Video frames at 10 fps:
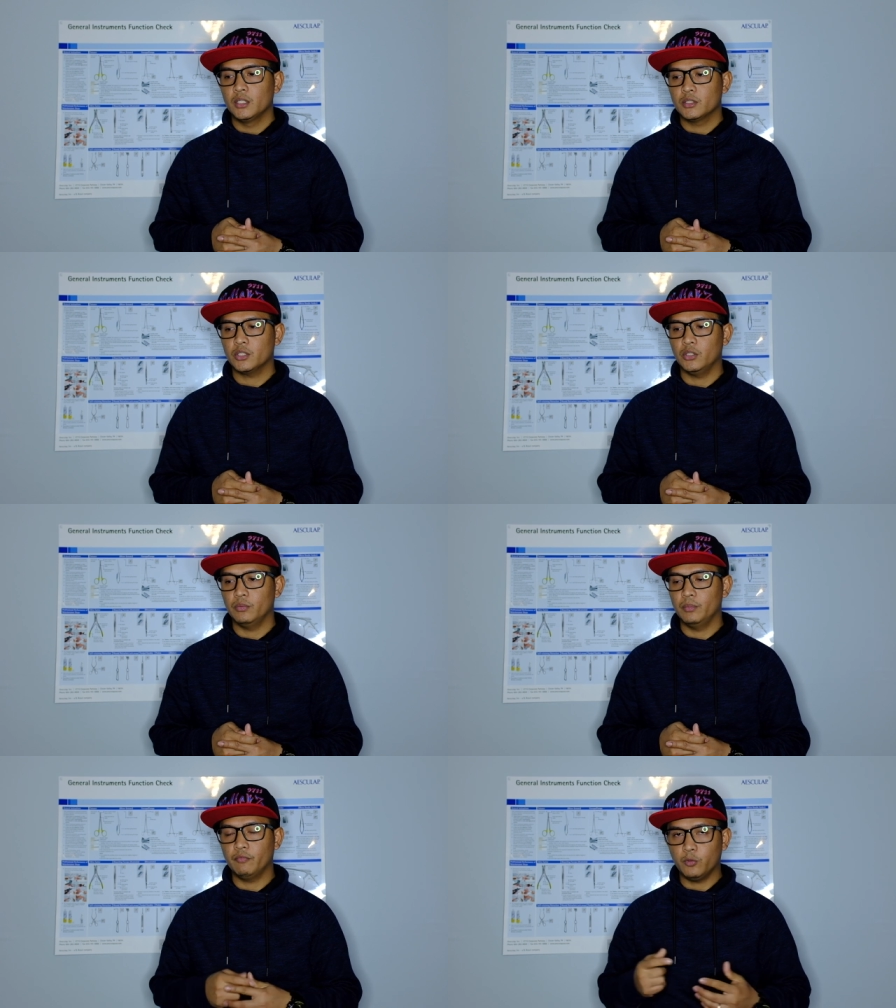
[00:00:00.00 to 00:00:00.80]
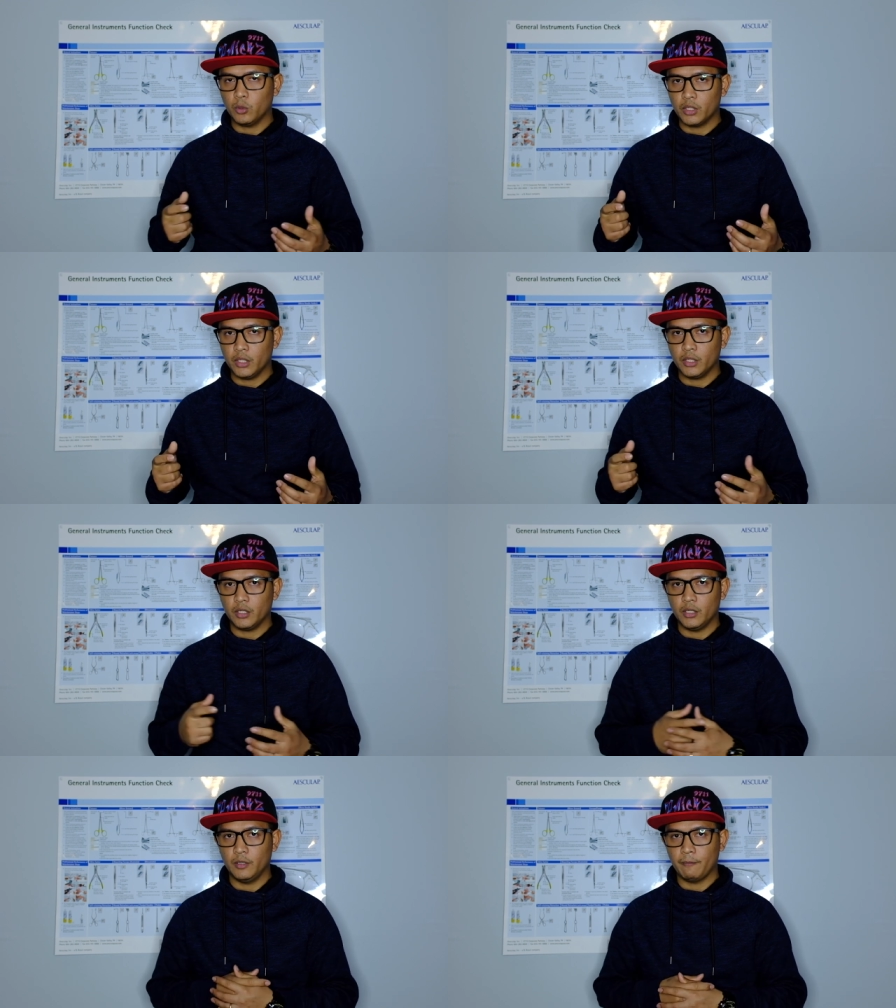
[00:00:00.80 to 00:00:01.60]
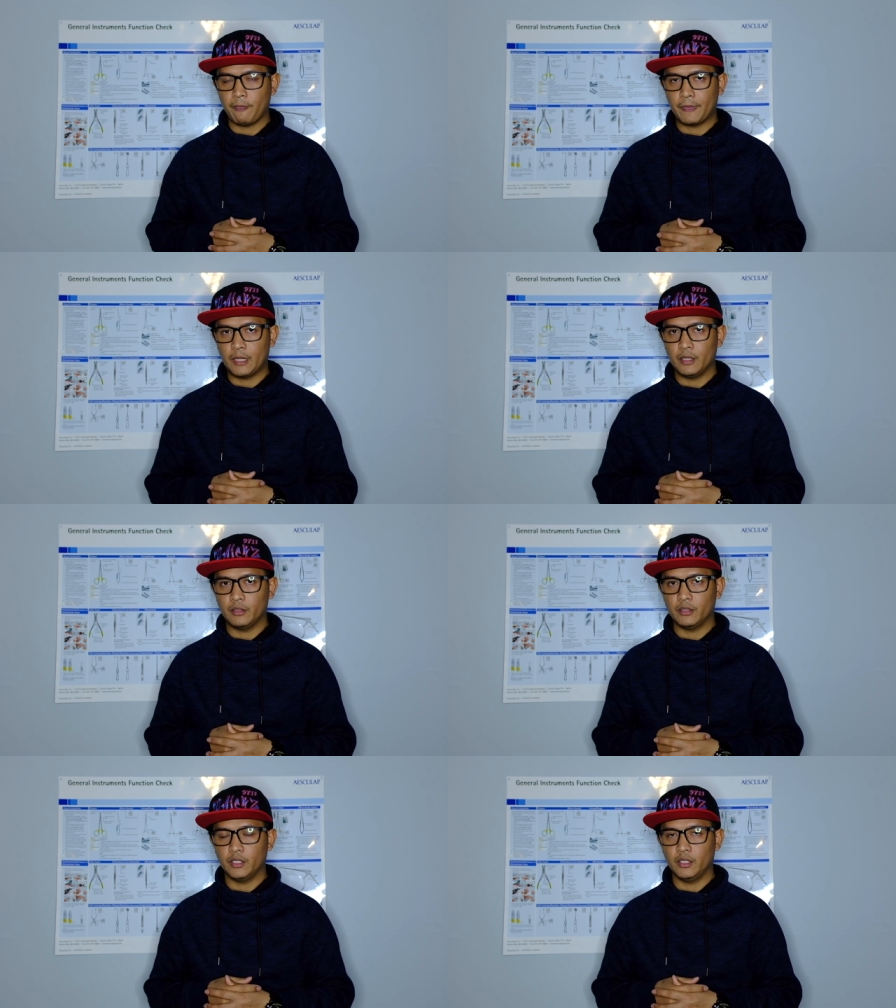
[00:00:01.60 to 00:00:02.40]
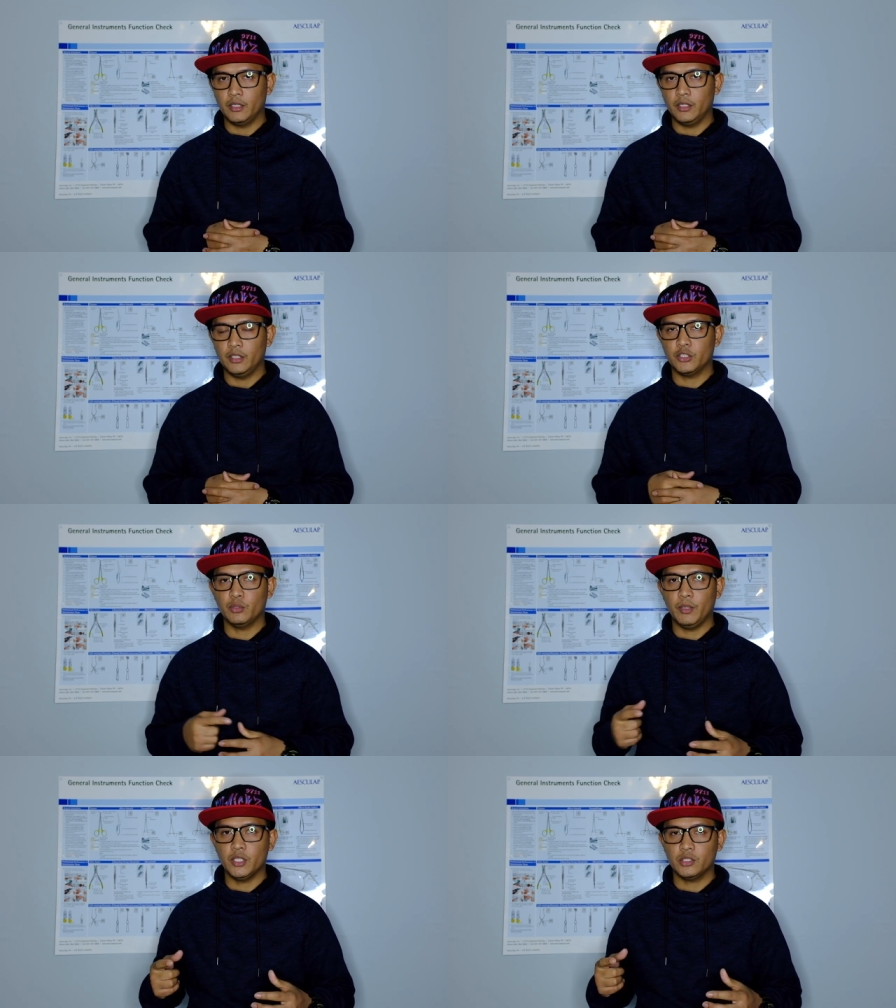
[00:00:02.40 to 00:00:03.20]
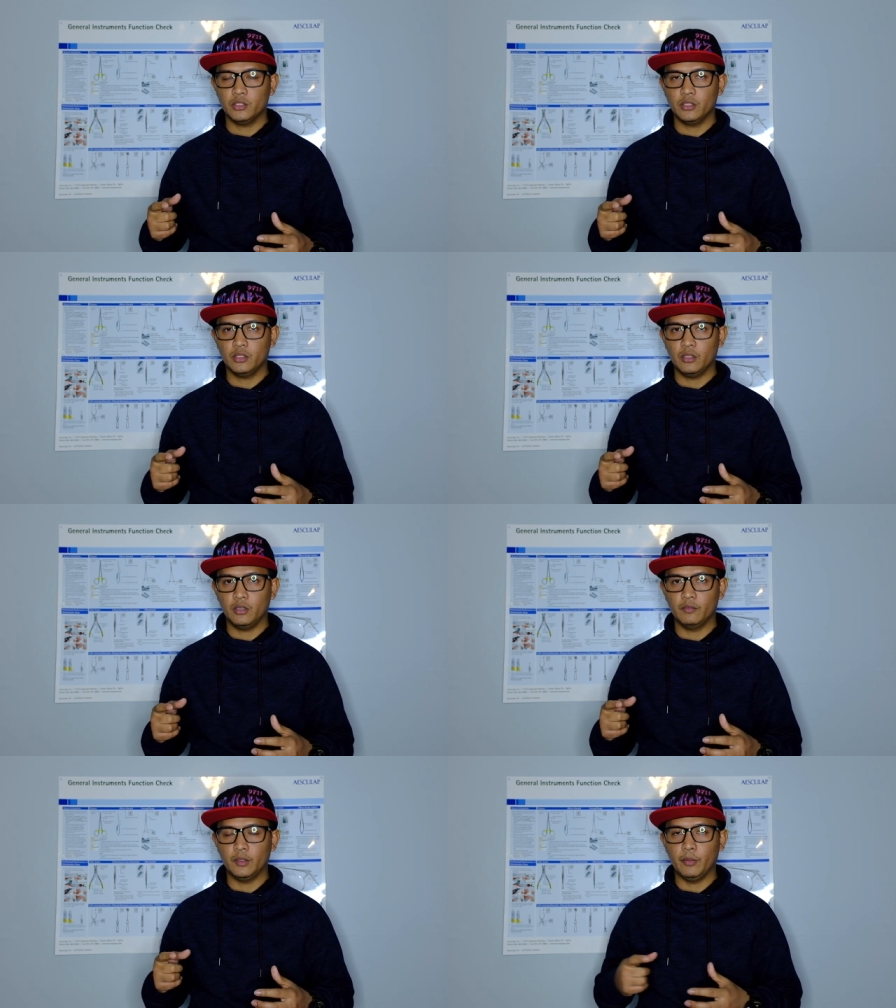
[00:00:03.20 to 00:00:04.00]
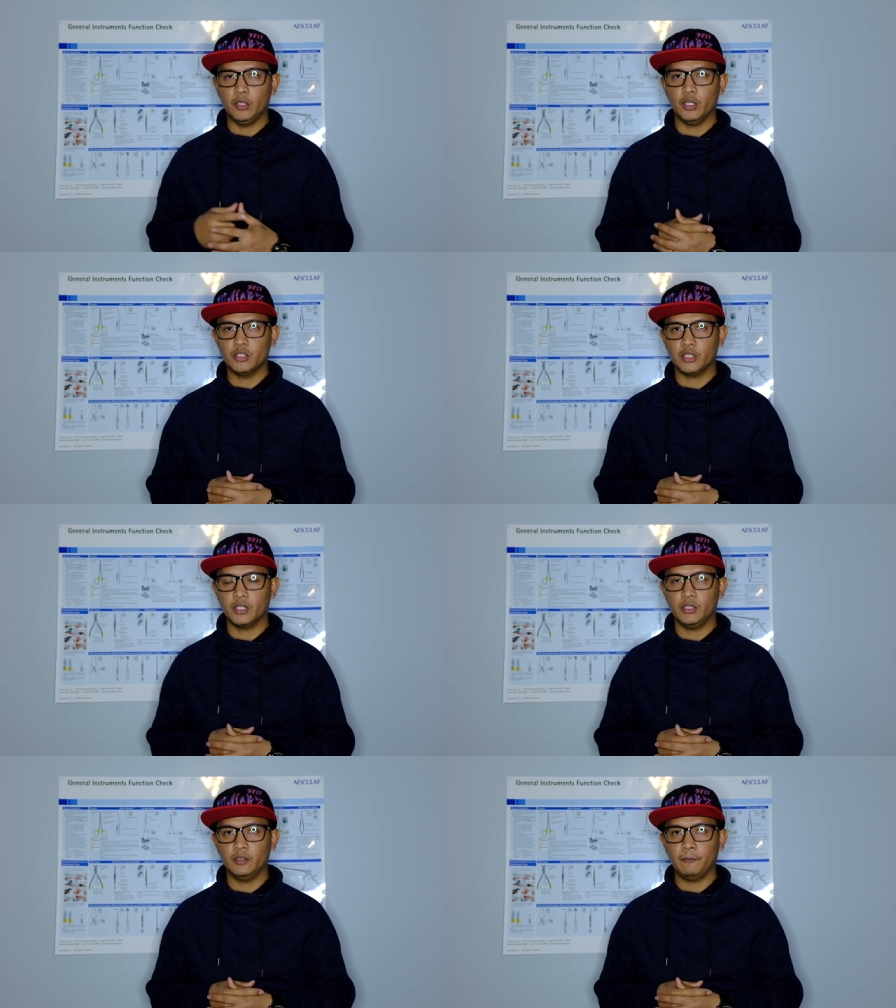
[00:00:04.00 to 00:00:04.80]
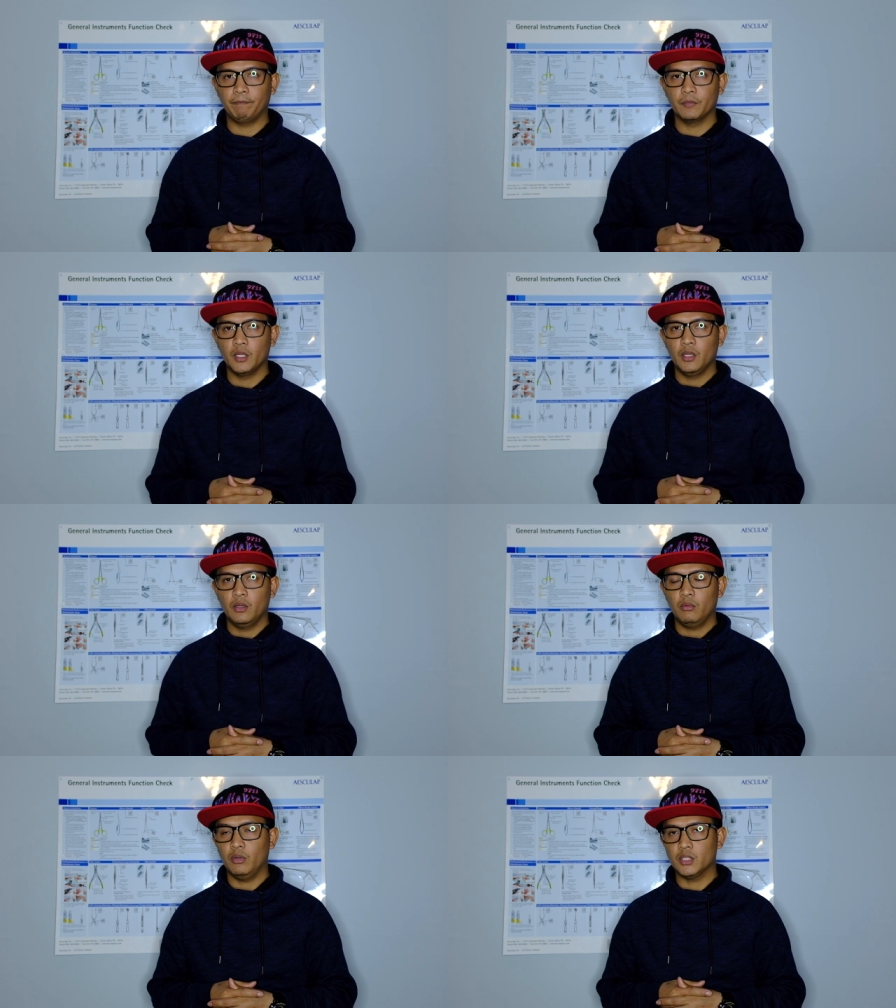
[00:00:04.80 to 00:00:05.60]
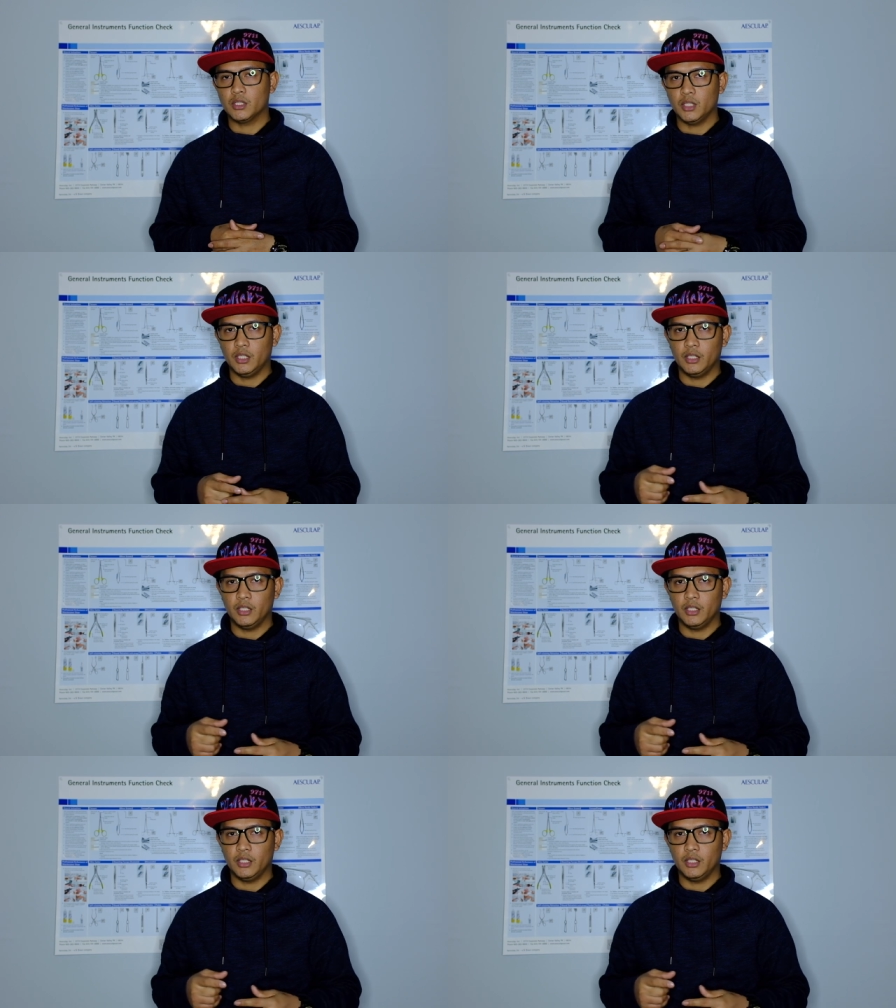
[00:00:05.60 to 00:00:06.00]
So before the incubation of the biological was